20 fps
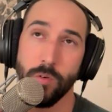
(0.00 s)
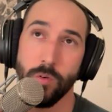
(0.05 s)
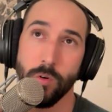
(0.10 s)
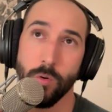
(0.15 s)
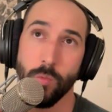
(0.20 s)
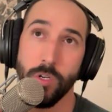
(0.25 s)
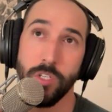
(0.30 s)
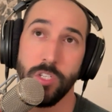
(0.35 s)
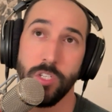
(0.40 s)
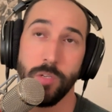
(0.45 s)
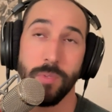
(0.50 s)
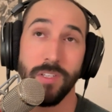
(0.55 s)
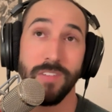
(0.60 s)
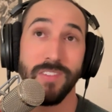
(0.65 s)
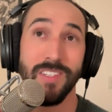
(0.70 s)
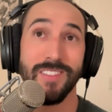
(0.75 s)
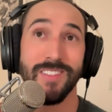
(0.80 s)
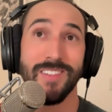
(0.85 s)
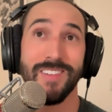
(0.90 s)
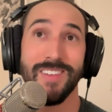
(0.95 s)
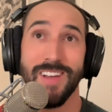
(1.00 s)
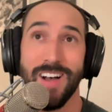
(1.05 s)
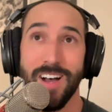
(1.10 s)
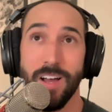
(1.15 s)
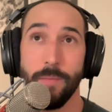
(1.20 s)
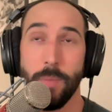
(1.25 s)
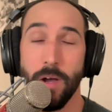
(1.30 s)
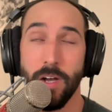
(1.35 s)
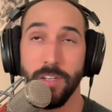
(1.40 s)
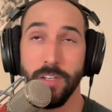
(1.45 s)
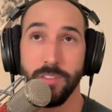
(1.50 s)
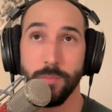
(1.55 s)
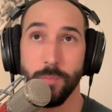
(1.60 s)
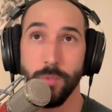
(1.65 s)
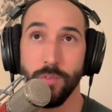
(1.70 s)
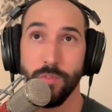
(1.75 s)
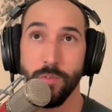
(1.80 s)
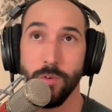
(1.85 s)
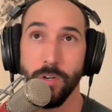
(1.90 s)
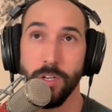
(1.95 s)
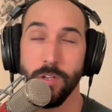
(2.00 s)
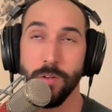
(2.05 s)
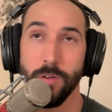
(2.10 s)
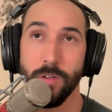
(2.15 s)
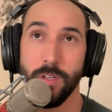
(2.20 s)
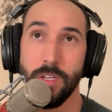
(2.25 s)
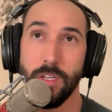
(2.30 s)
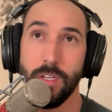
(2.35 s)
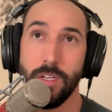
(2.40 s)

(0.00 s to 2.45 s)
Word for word: or what do you believe is not possible for you